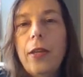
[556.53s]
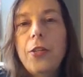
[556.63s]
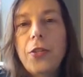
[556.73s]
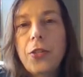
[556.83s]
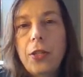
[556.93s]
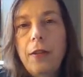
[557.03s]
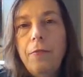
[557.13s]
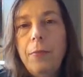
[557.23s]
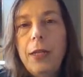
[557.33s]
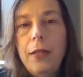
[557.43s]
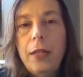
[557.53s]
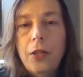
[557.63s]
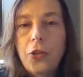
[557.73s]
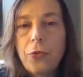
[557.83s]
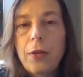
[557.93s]
I just have been in the
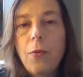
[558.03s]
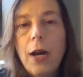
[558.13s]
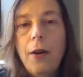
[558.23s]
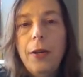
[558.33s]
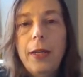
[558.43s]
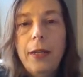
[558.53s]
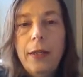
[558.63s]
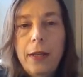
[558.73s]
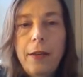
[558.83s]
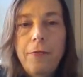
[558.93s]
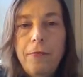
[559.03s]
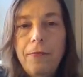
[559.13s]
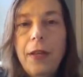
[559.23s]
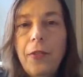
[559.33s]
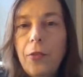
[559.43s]
industry a while, and I've
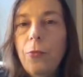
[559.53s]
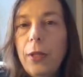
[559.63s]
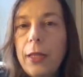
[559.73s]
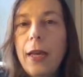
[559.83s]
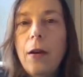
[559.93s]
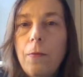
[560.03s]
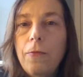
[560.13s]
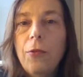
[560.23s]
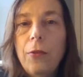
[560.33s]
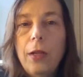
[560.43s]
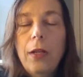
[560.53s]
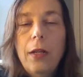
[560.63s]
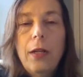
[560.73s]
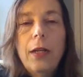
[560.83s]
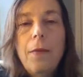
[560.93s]
found some really helpful
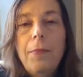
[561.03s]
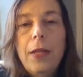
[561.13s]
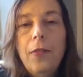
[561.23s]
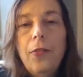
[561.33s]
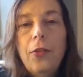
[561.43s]
companies.